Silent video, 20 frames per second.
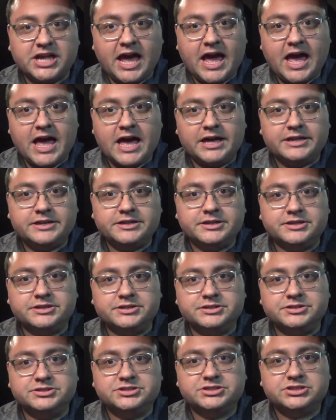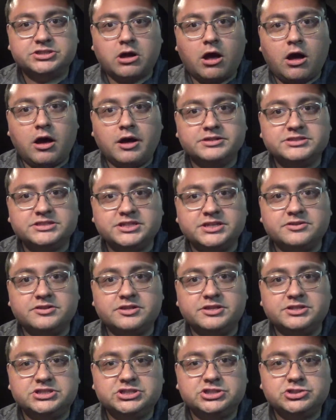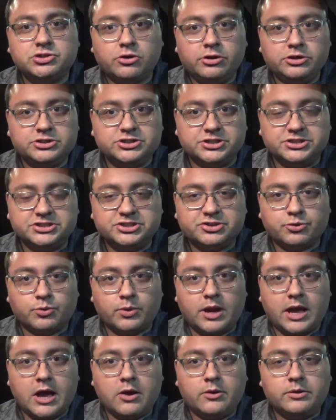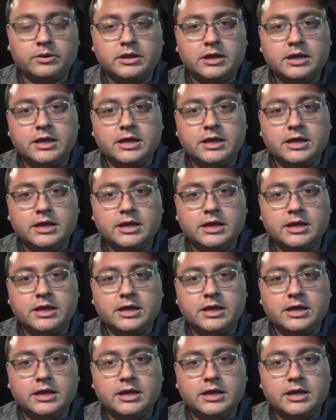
at is causing these surges throughout